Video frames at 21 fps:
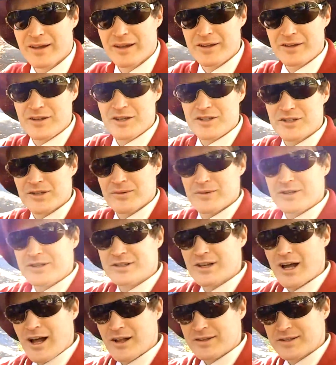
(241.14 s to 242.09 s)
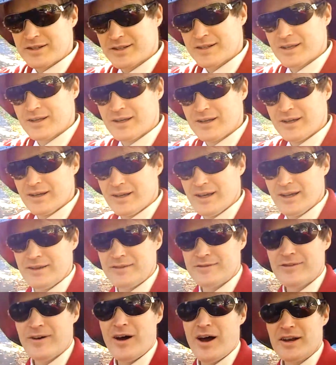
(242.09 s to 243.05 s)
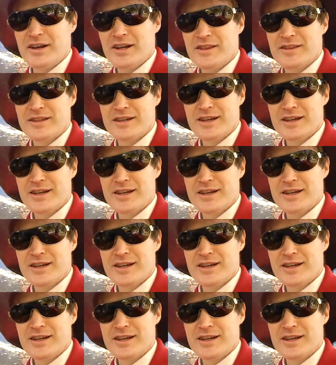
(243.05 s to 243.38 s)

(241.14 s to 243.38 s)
they usually results in finding